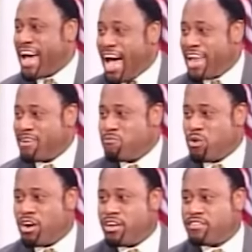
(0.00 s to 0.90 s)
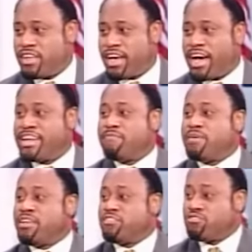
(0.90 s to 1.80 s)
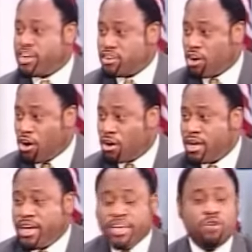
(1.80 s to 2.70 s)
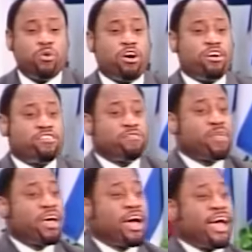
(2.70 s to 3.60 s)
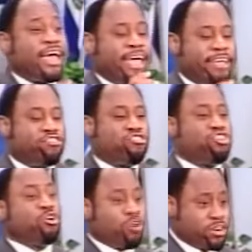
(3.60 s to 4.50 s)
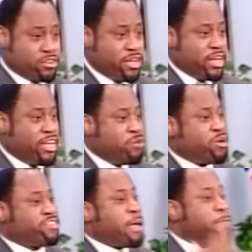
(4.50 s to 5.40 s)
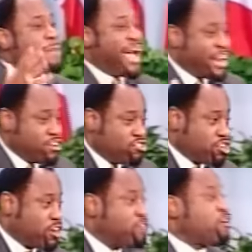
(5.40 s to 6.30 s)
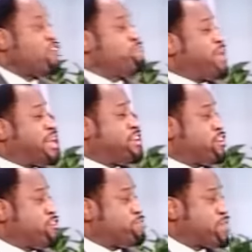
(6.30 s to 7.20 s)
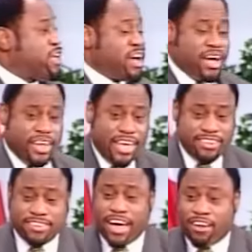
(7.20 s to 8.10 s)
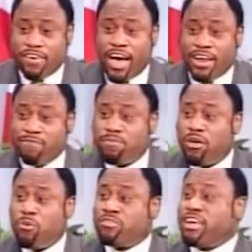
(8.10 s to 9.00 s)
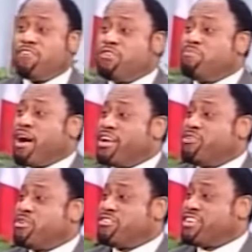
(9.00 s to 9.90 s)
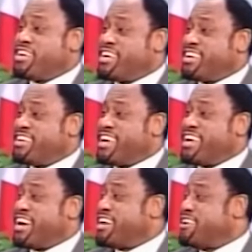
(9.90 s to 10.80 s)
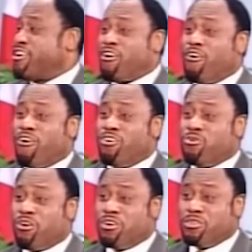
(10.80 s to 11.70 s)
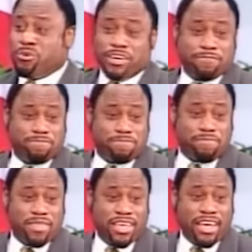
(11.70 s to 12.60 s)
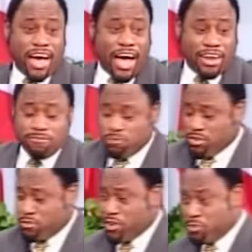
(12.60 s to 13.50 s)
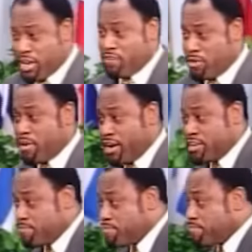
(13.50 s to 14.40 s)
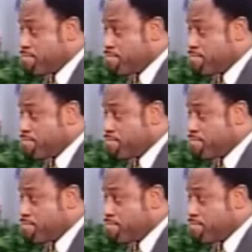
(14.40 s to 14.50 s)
Adam was an administrator. He was a steward. He was a manager of planet earth. And inside of Adam was everybody we see here today and all who are on the way. Adam was filled with everybody.